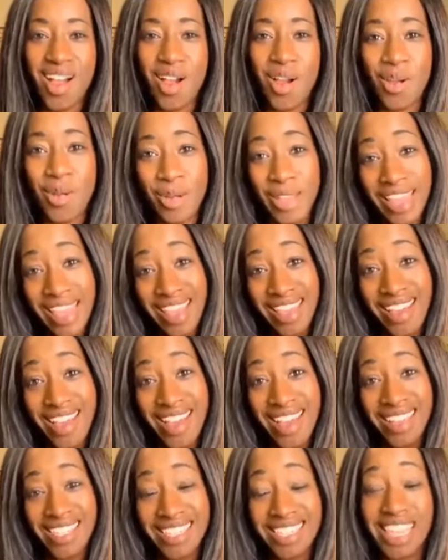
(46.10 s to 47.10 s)
Okay,
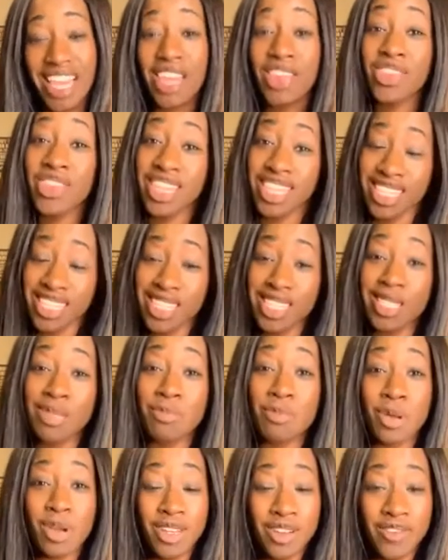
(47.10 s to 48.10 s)
guys, if this is
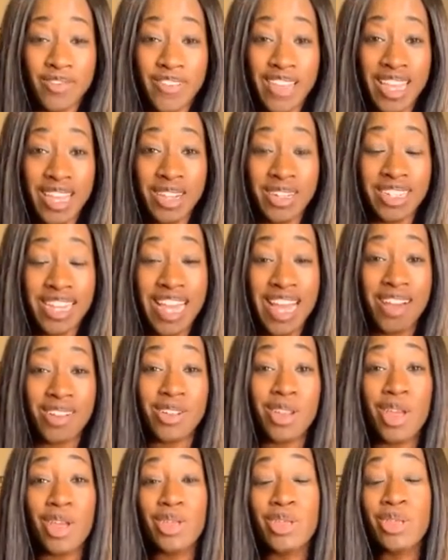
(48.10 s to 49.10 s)
put a finger
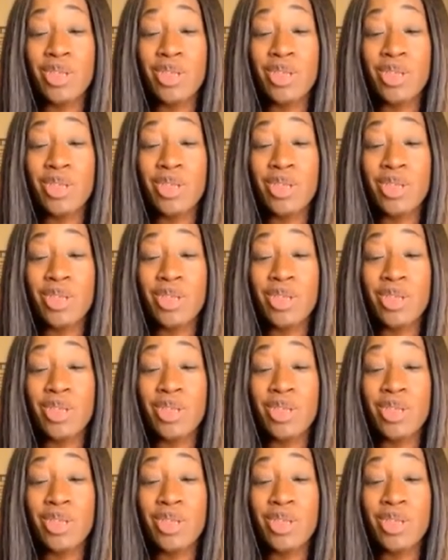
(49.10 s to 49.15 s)
down,